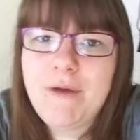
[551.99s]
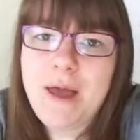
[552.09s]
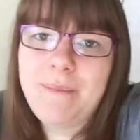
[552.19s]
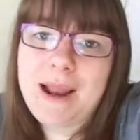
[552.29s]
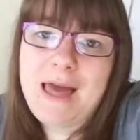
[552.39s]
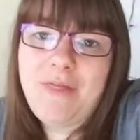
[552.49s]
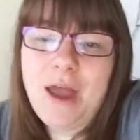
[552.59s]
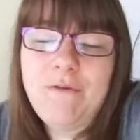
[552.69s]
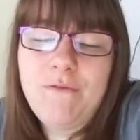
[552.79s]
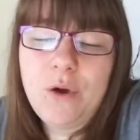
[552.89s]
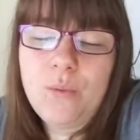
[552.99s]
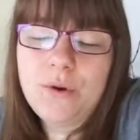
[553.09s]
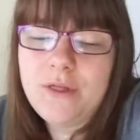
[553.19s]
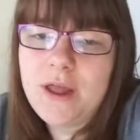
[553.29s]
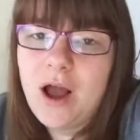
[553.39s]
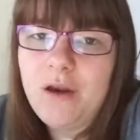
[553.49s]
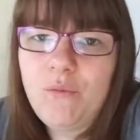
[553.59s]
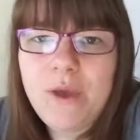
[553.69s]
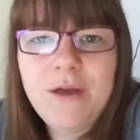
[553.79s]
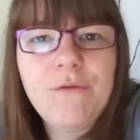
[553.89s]
glad that I filmed the kind
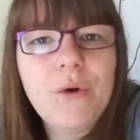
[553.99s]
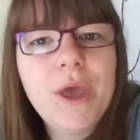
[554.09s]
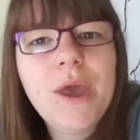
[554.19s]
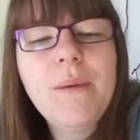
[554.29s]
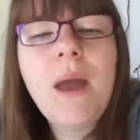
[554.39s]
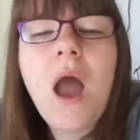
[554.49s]
of week for you.